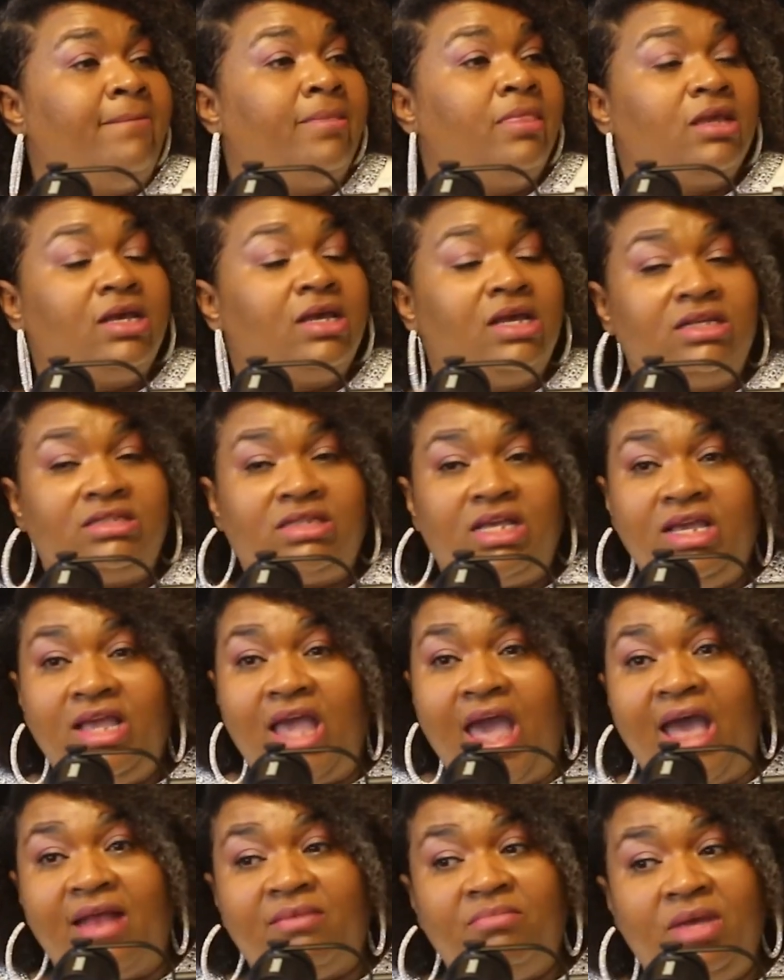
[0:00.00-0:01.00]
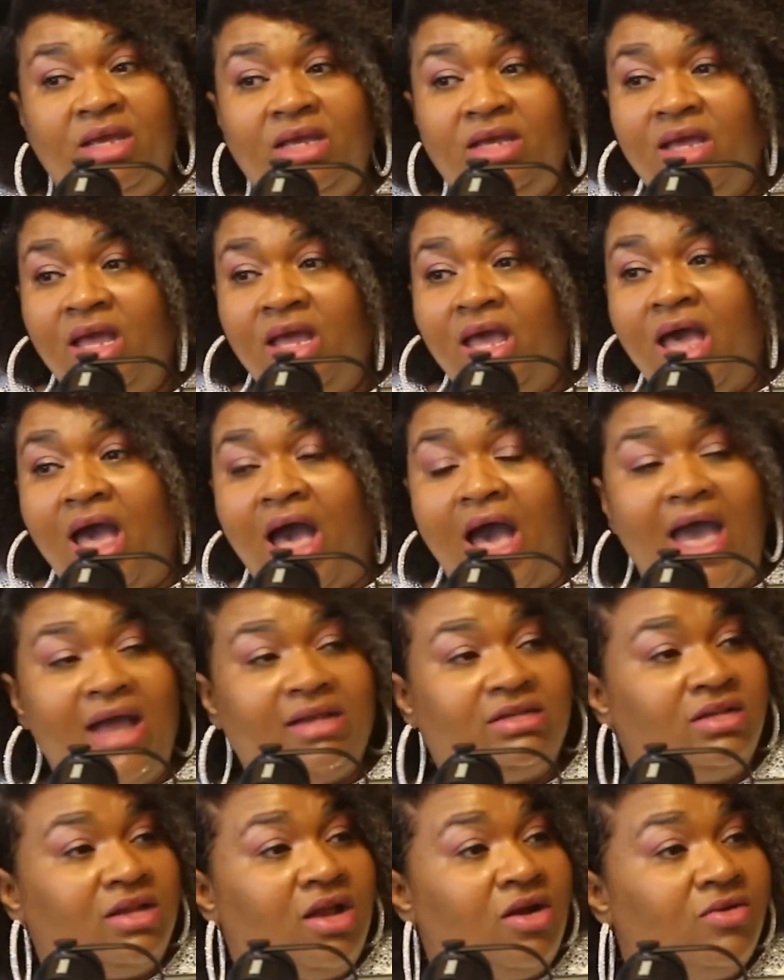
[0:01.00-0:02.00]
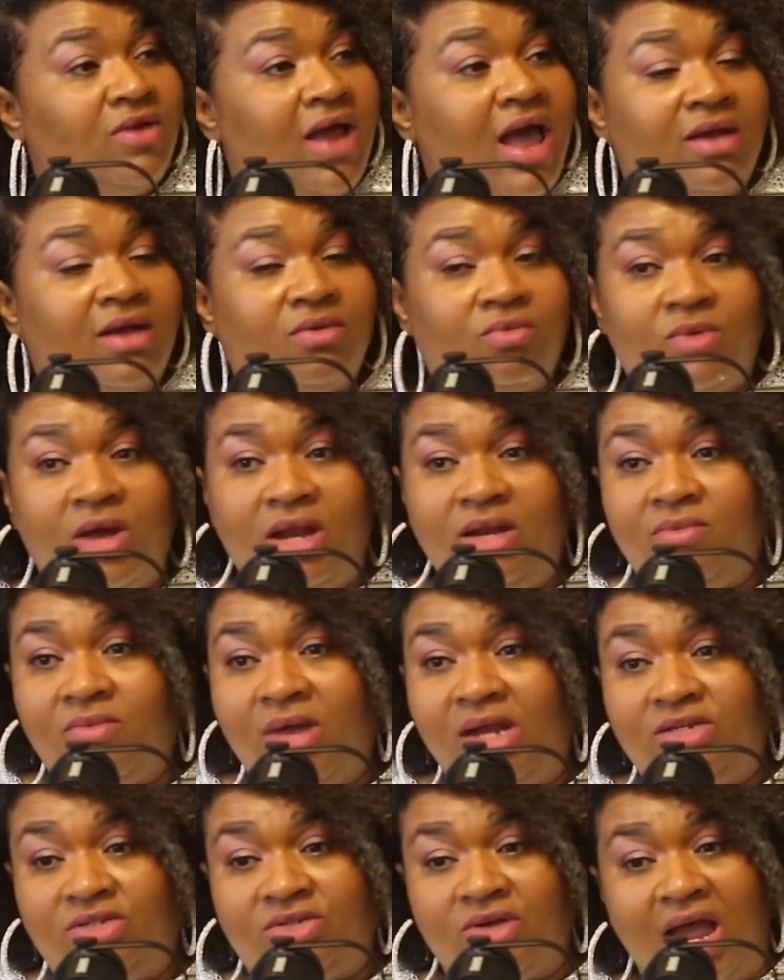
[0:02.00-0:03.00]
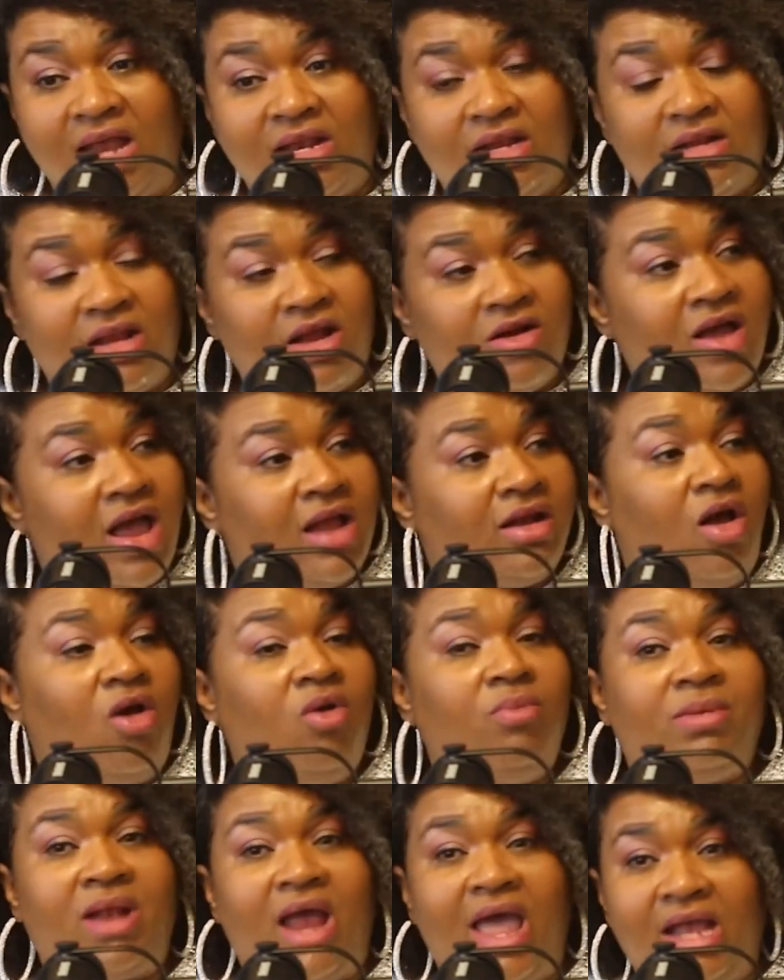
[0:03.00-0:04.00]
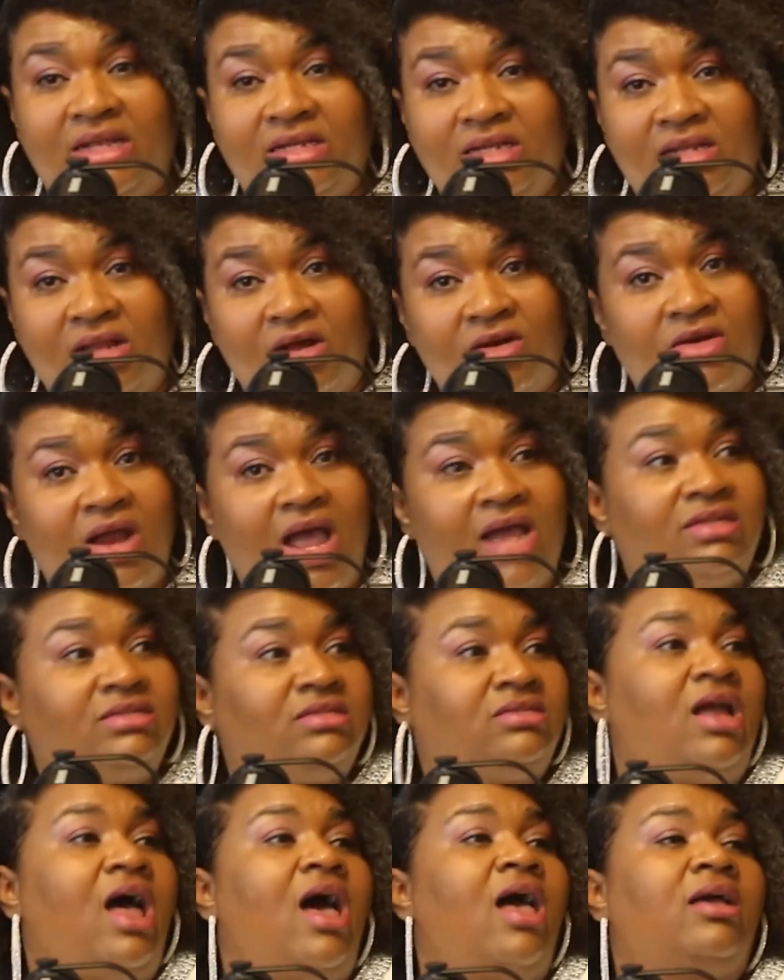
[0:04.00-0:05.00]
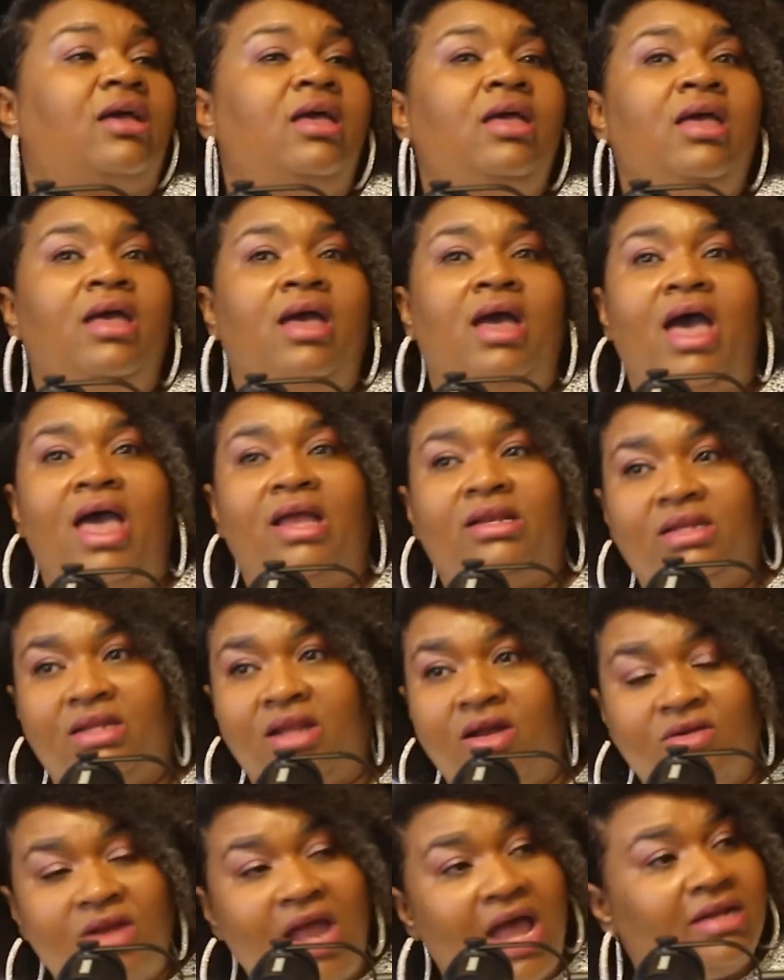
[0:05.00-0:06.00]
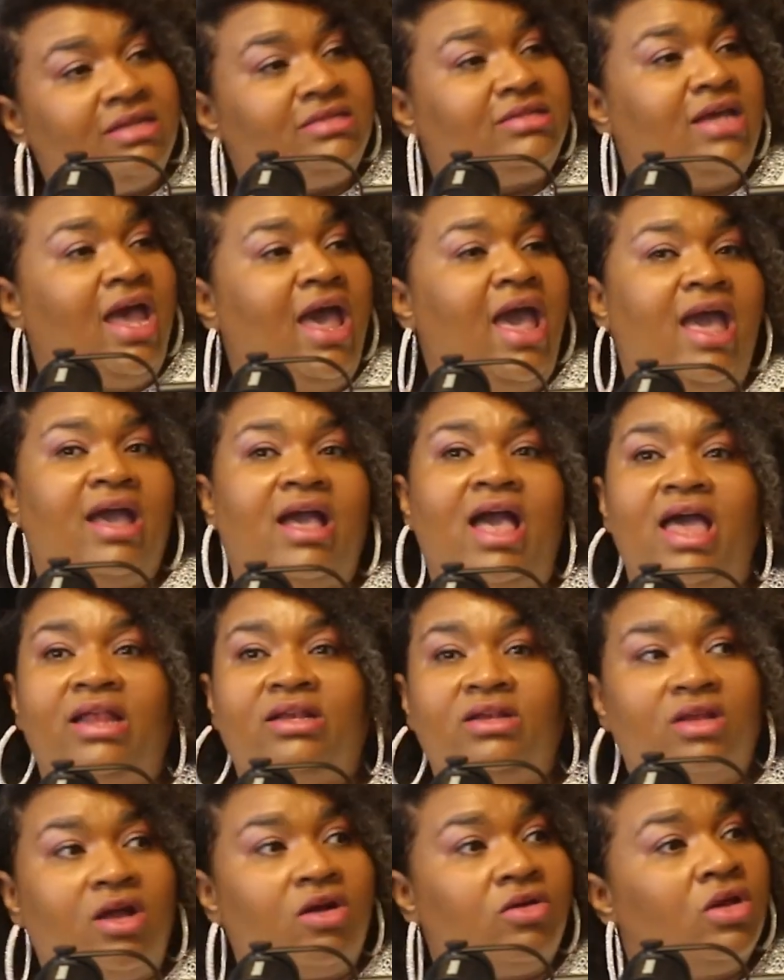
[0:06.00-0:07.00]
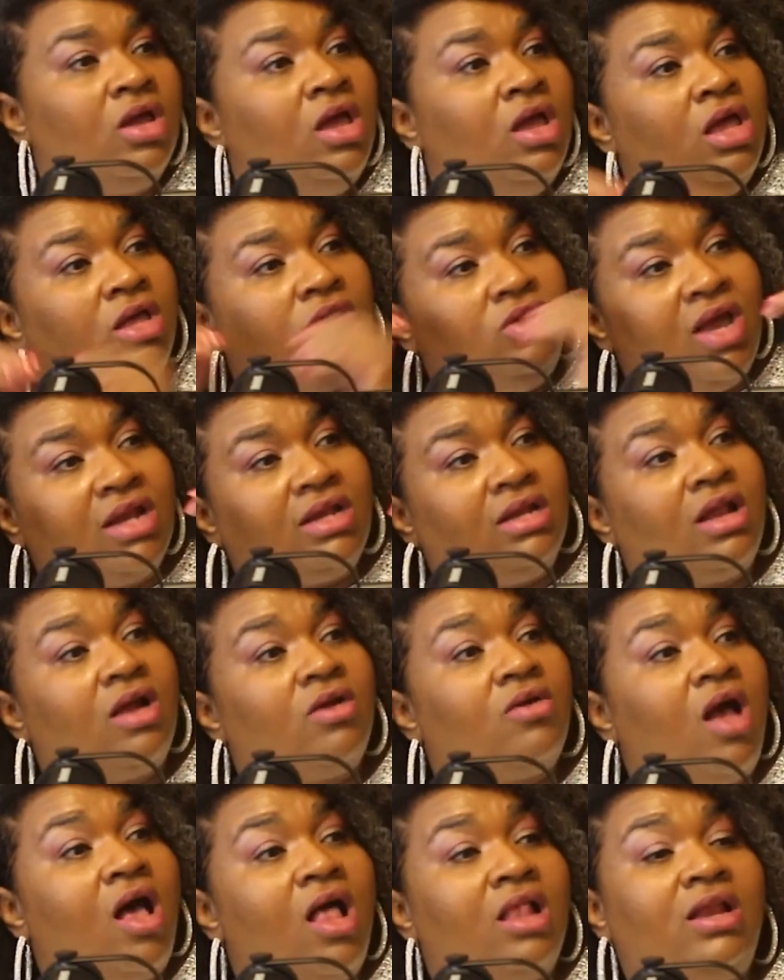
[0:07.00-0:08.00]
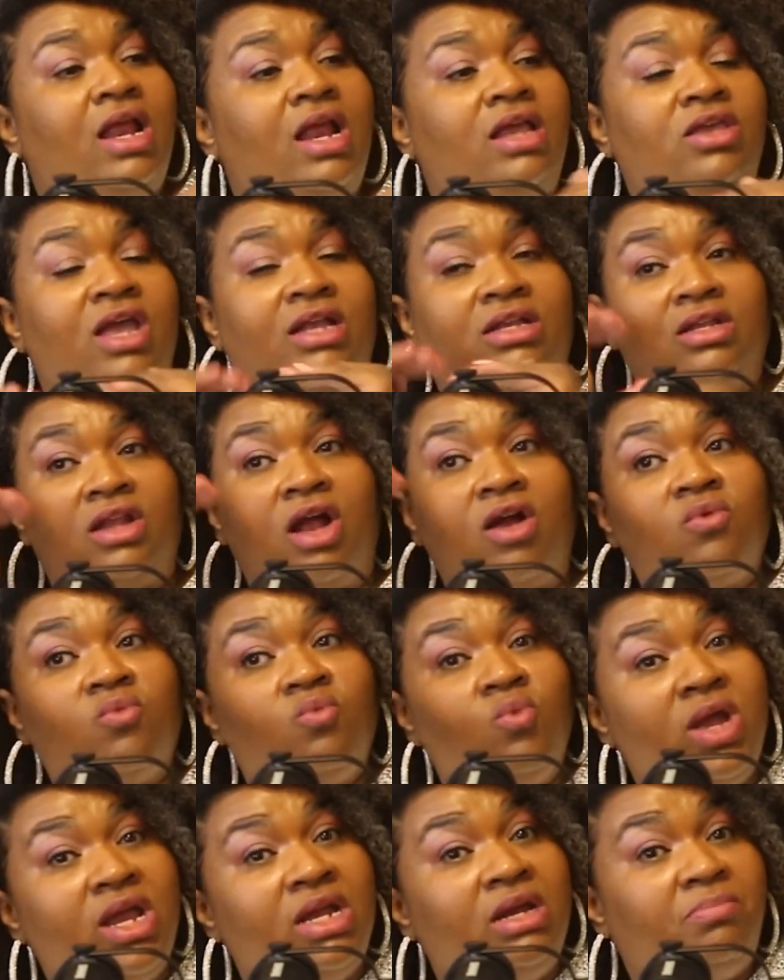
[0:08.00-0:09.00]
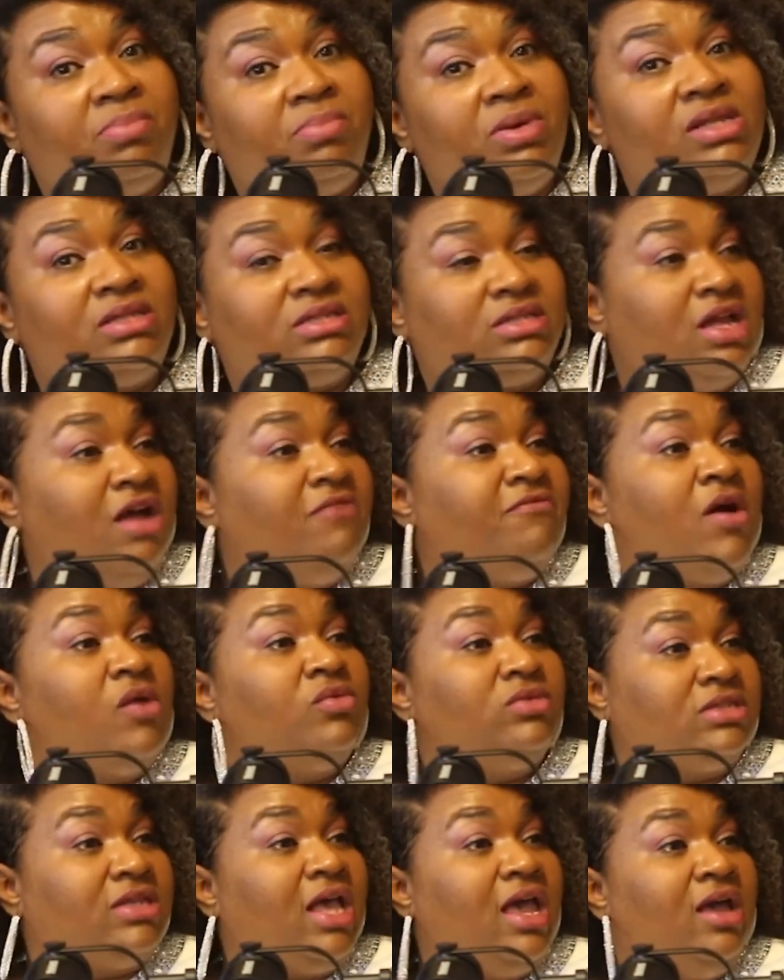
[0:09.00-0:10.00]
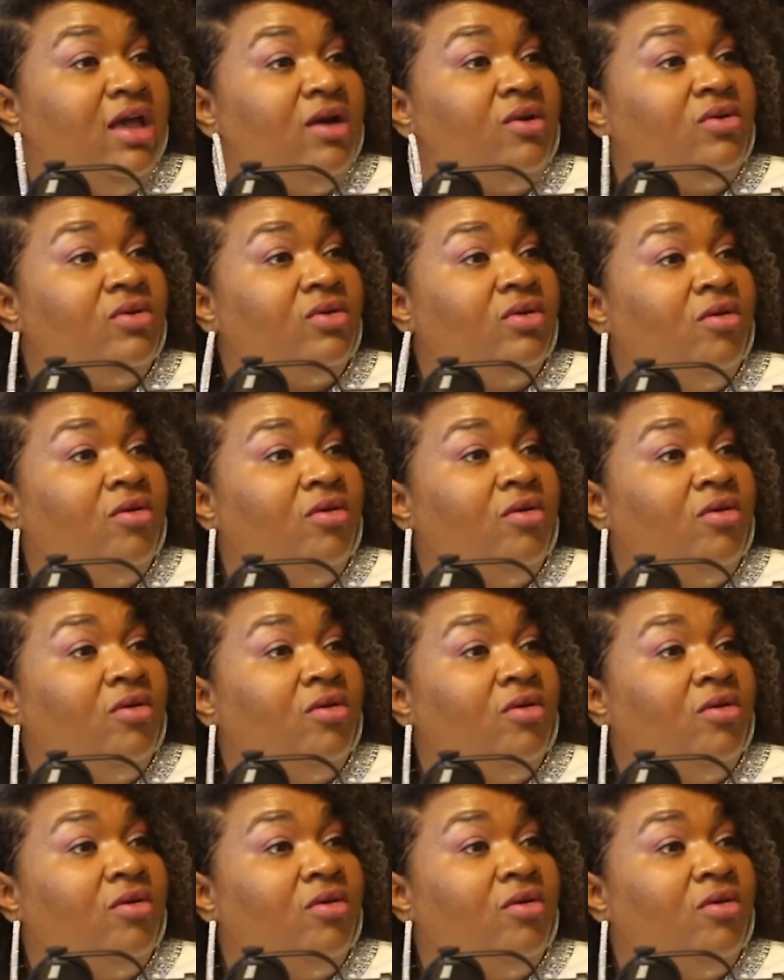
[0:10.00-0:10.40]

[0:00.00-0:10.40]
Because he had me, I had to learn how to run the register. I had to learn how to open. I had to learn how to stop. I had to learn how to tag. You had to learn all of that. You had to learn when to put stuff on sale.